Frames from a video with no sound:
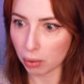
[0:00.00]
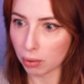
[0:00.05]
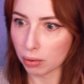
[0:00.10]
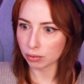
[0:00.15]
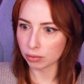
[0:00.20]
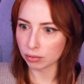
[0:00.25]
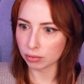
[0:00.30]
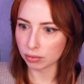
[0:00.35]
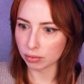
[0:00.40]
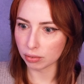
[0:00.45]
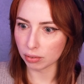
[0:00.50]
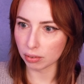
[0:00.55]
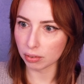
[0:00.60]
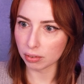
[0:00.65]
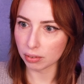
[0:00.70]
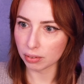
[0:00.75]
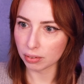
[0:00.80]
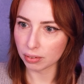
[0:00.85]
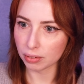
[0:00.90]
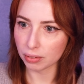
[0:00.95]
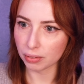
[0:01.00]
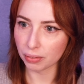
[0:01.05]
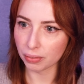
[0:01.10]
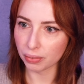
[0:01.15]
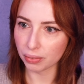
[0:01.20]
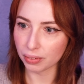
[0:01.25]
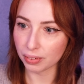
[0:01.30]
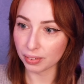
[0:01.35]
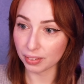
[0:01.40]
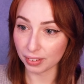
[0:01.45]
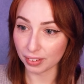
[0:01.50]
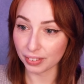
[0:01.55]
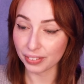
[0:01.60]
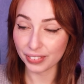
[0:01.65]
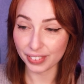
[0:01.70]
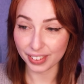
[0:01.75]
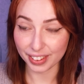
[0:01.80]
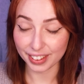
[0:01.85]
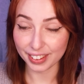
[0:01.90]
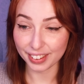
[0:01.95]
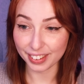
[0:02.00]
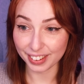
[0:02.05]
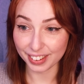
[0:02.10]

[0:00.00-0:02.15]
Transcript: Never will I stop